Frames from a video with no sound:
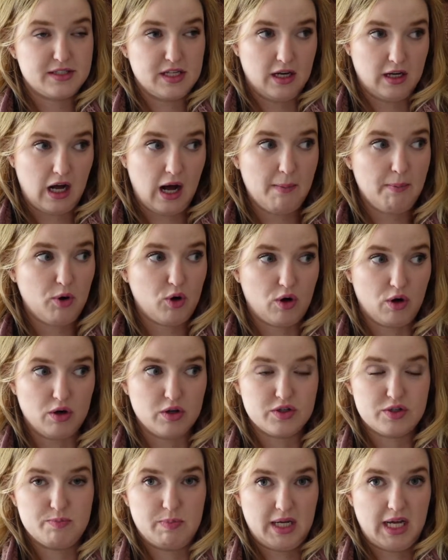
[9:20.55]
A couple
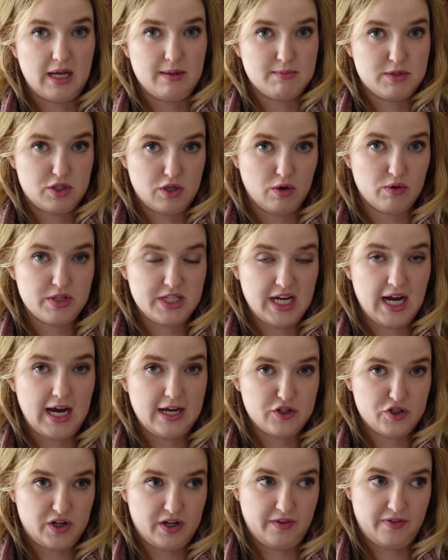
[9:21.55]
girls became so
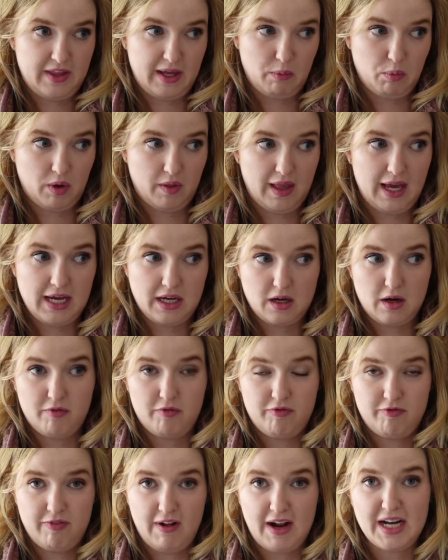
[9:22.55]
dehydrated they were like
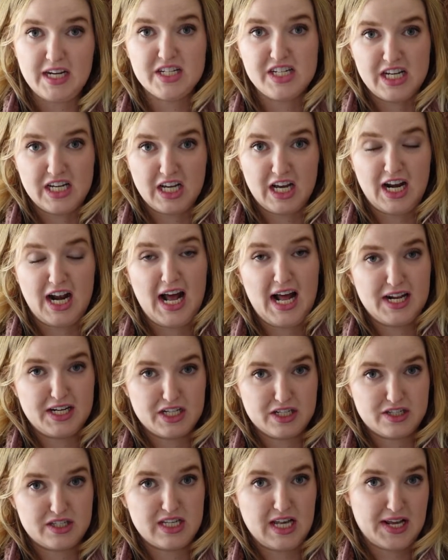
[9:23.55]
fainting and had
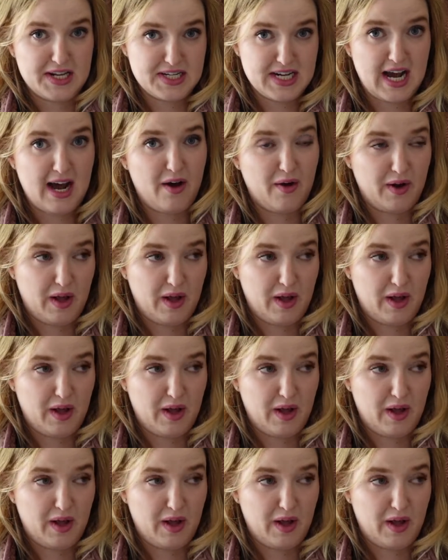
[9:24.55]
to sit down.